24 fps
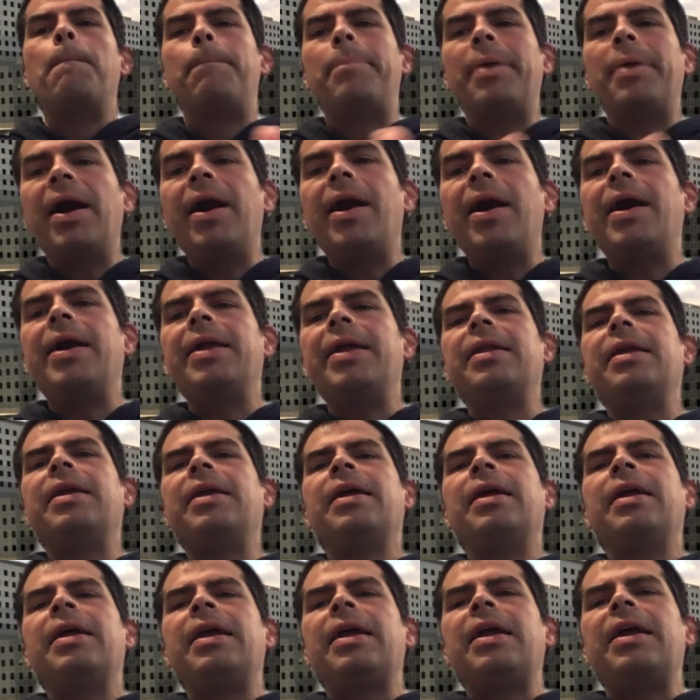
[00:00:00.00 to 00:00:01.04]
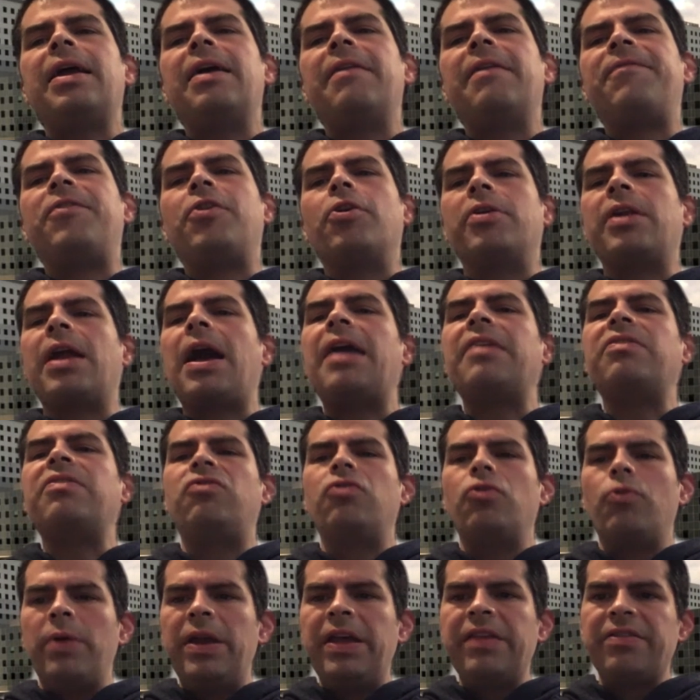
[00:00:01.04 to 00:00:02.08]
But if you're not
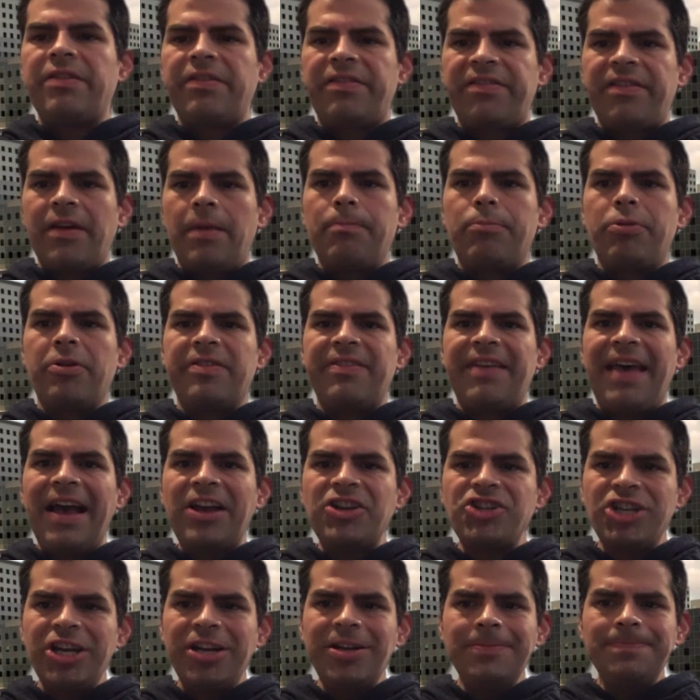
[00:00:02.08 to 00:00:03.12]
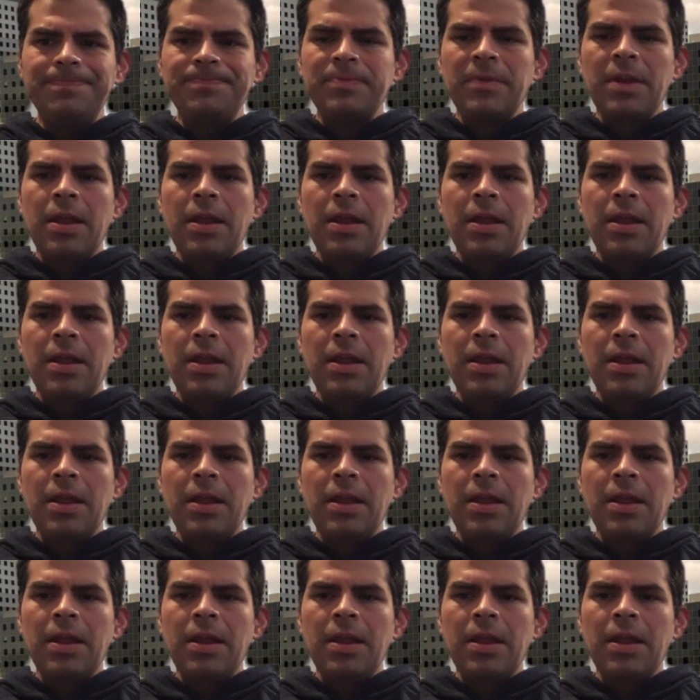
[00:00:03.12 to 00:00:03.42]
doing the sun protection,